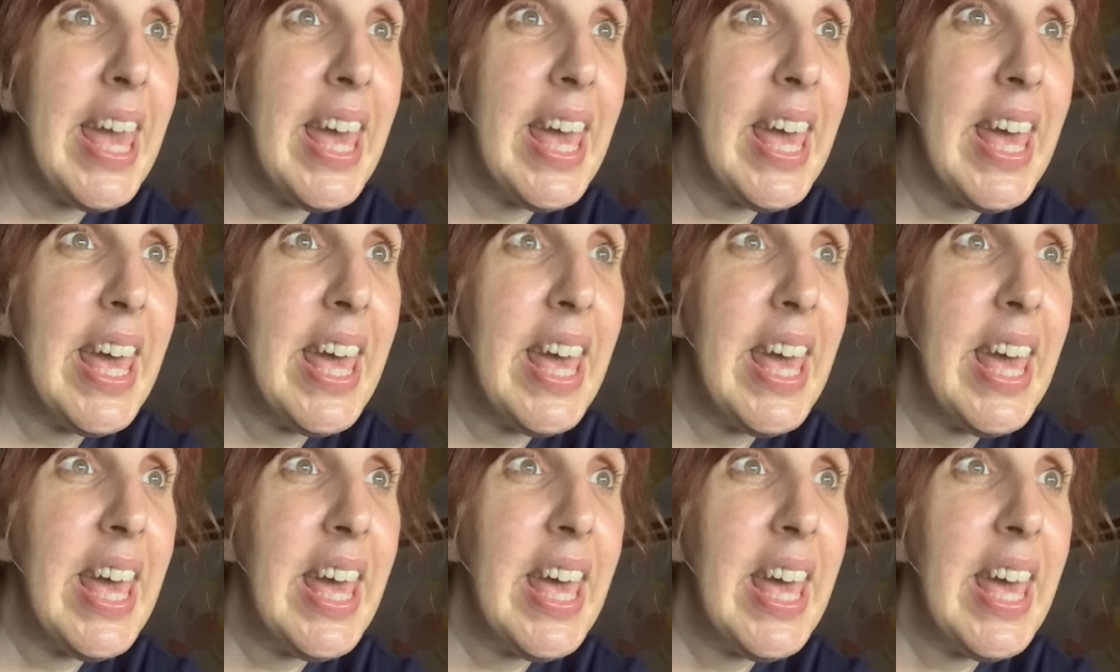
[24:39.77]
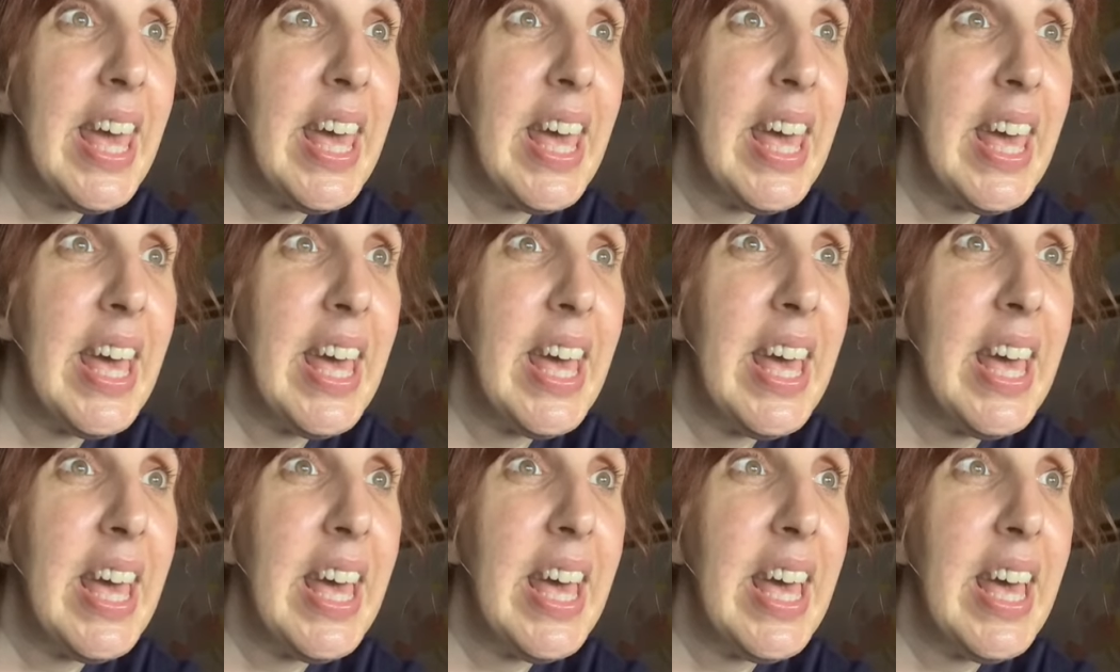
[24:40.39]

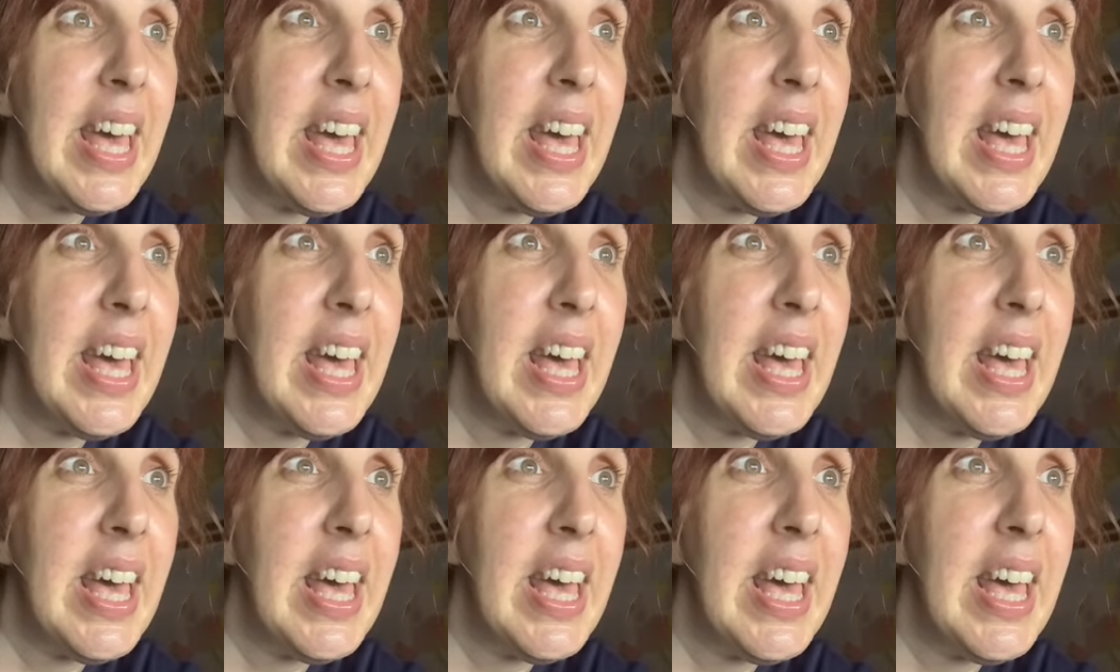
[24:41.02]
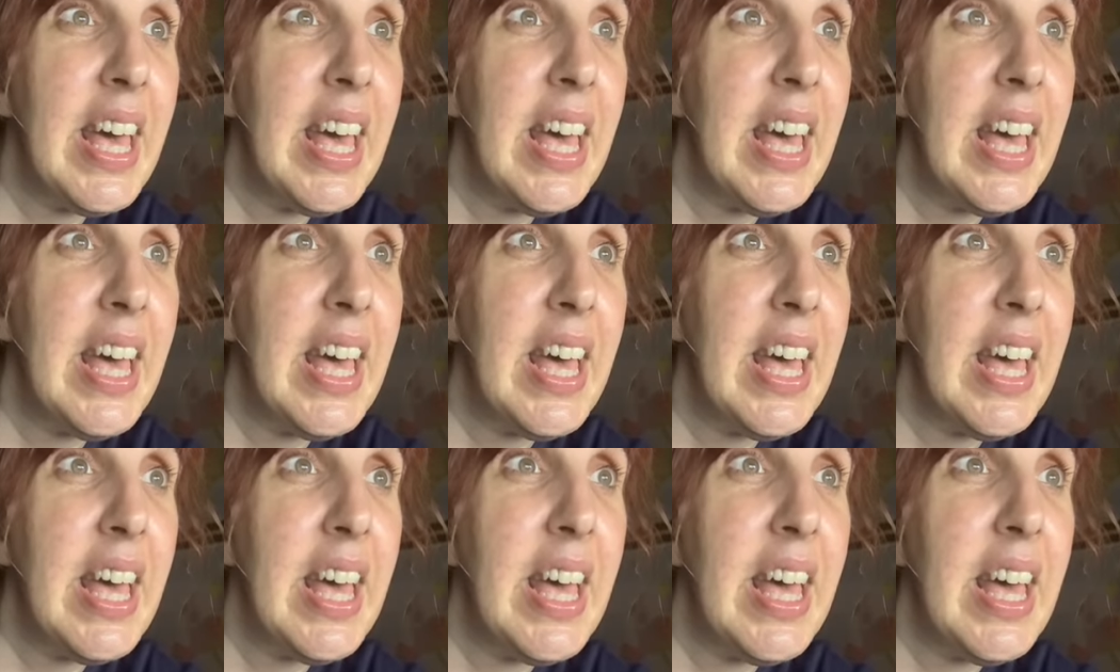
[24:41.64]

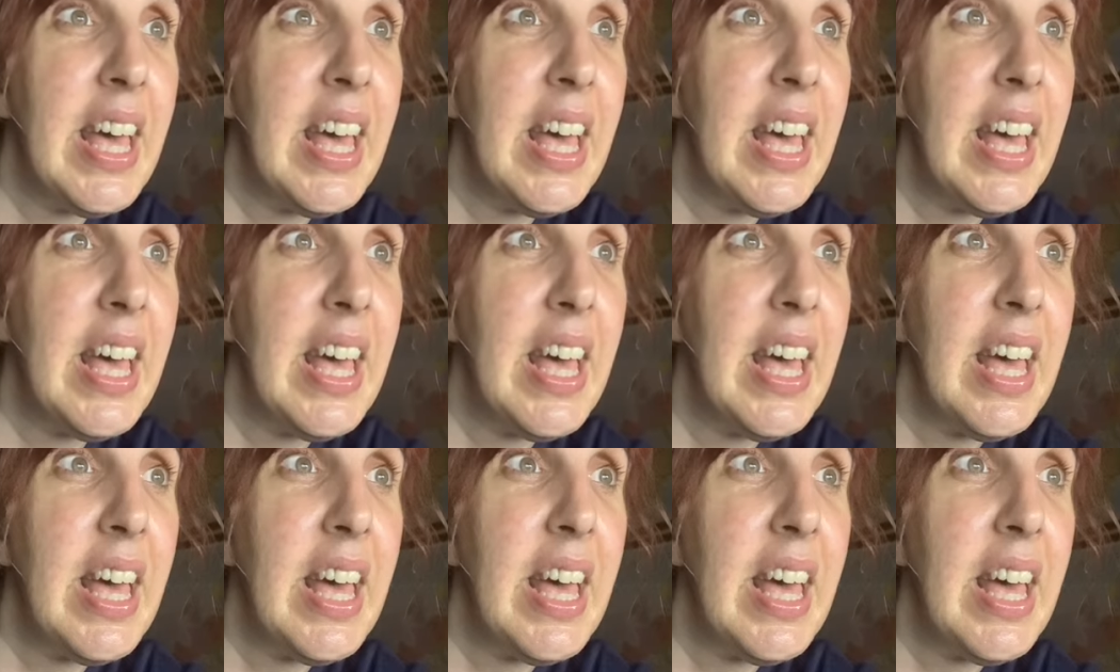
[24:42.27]
No one is speaking in this clip.